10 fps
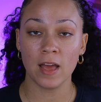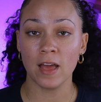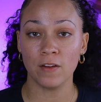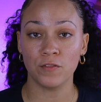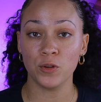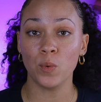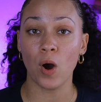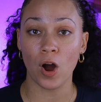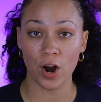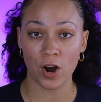If you
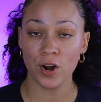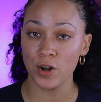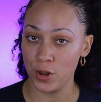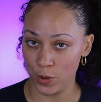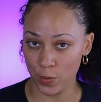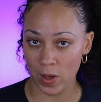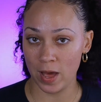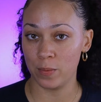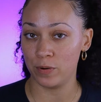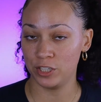are new,
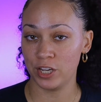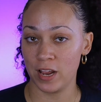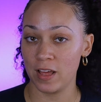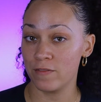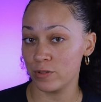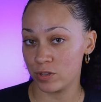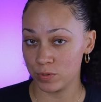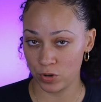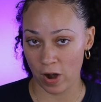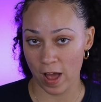I'd appreciate it if you
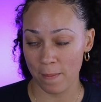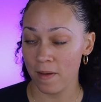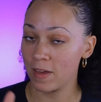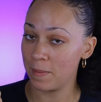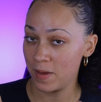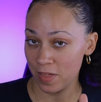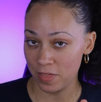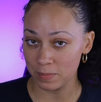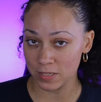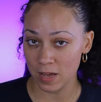subscribe, give me a
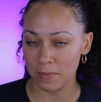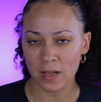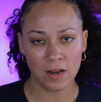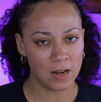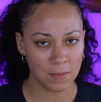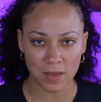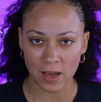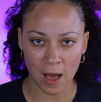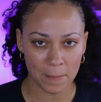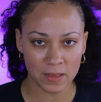thumbs up, leave me
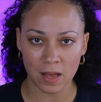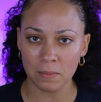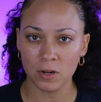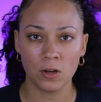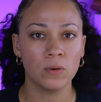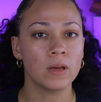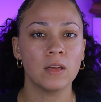a comment down below.